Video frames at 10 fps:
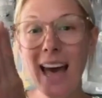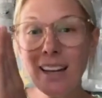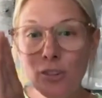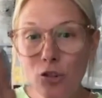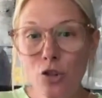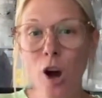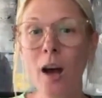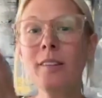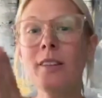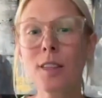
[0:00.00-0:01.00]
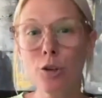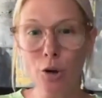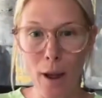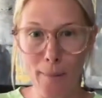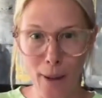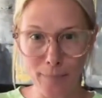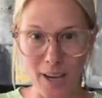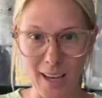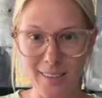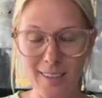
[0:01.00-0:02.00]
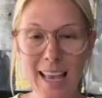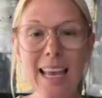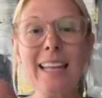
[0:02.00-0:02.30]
That is just the tripeptides.